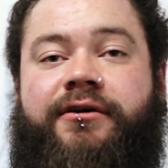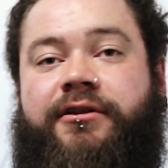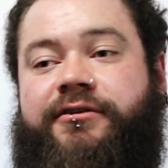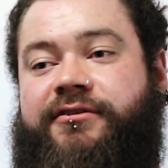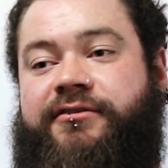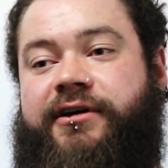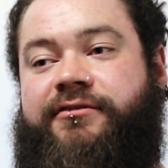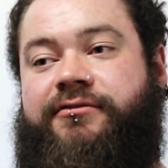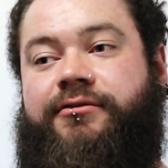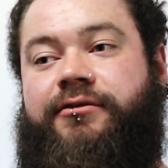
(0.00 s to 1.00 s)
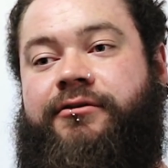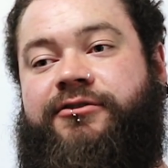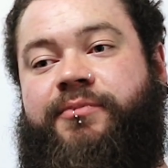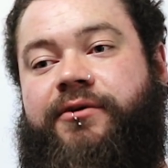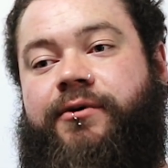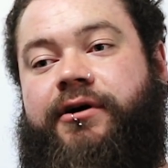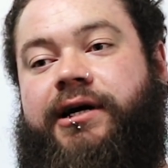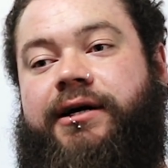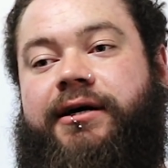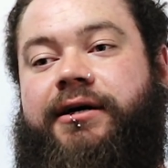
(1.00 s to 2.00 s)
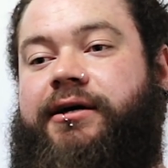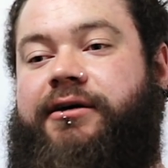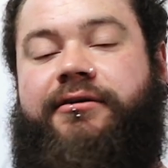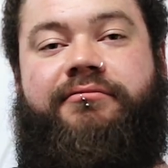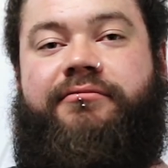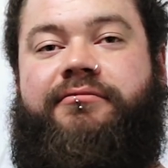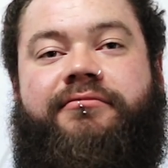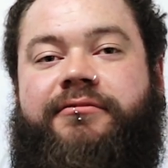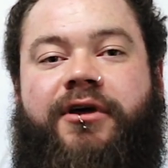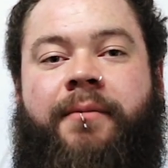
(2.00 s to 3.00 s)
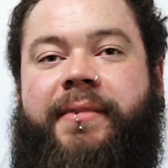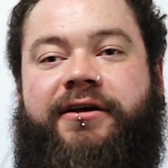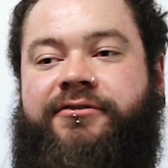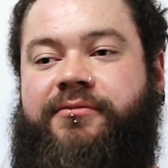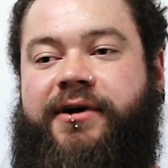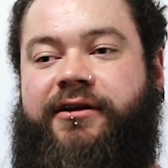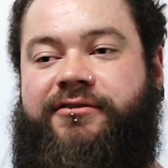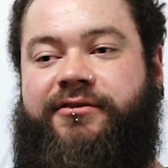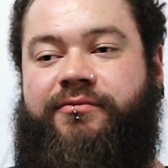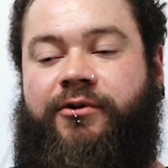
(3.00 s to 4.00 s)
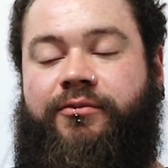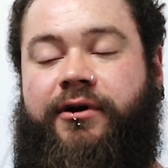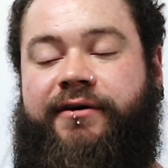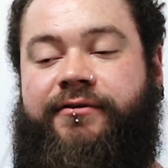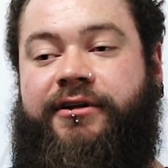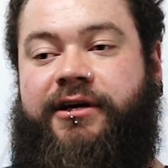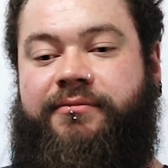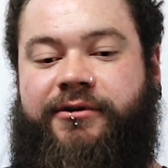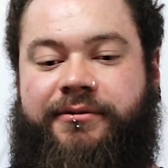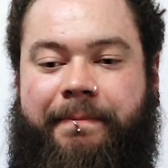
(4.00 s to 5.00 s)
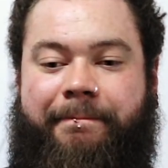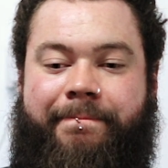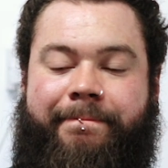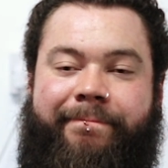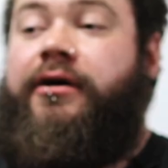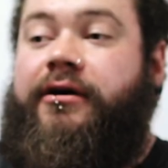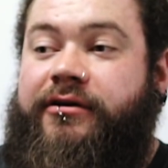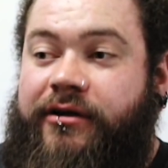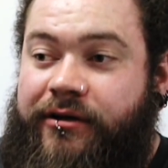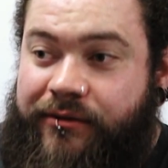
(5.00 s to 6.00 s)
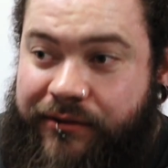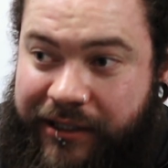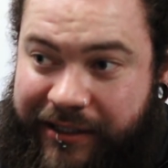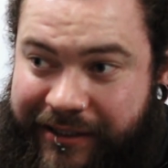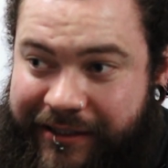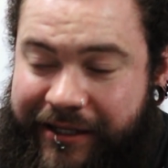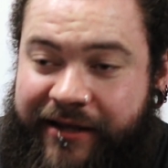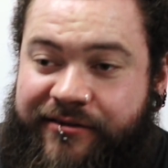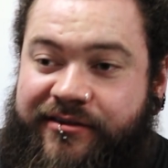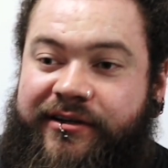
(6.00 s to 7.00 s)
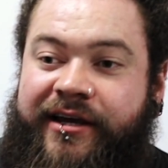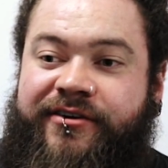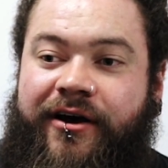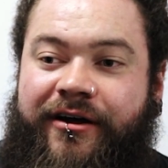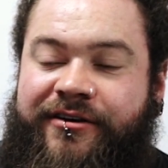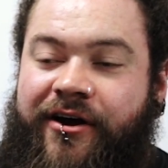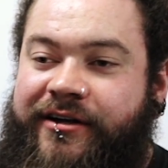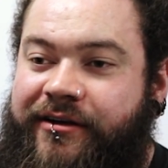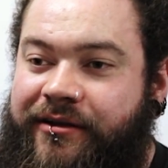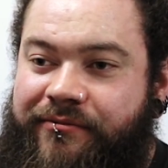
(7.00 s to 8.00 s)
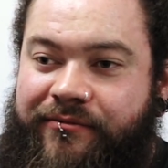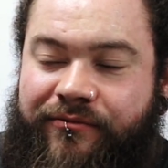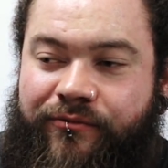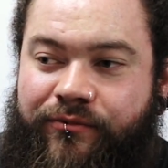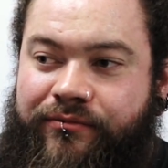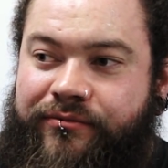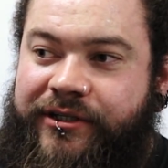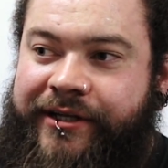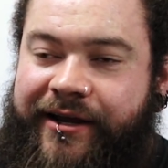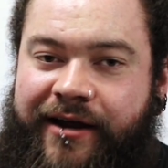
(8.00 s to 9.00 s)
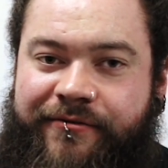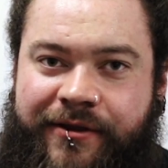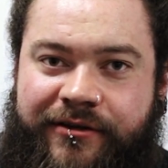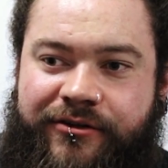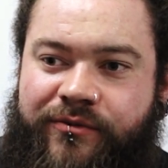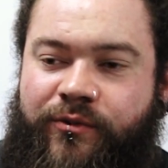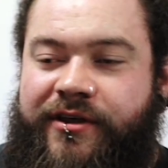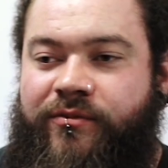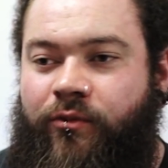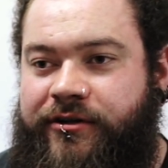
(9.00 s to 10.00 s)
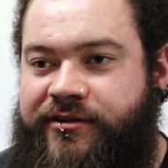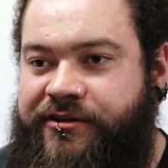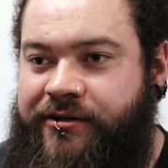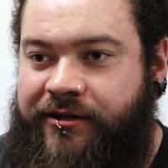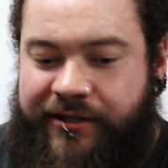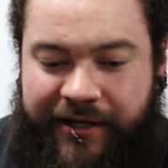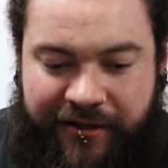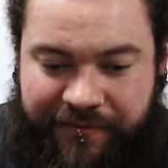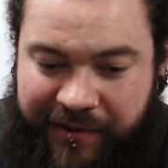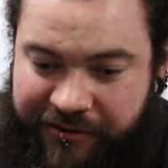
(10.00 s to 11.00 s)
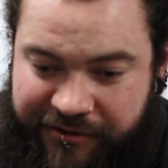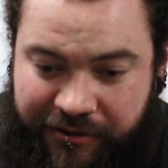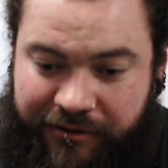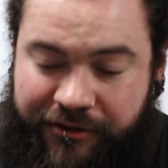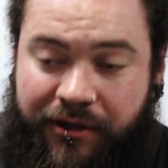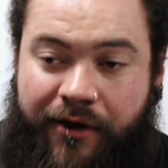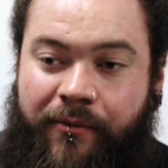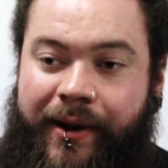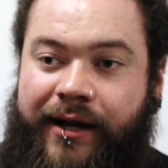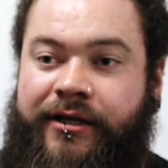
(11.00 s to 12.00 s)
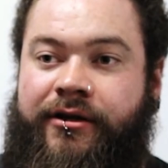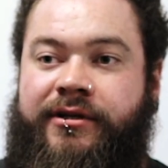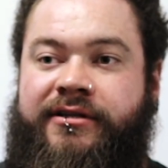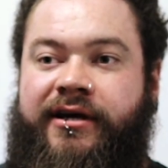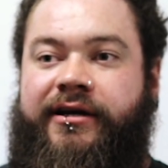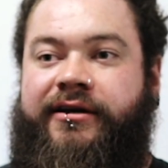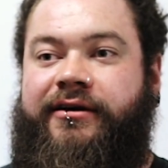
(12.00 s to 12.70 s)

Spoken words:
cluster sets or speed work, a minute, 2 minutes, whatever you need. But so it's hard to kind of get everything done within one session on a deadlift, because your lower back can only take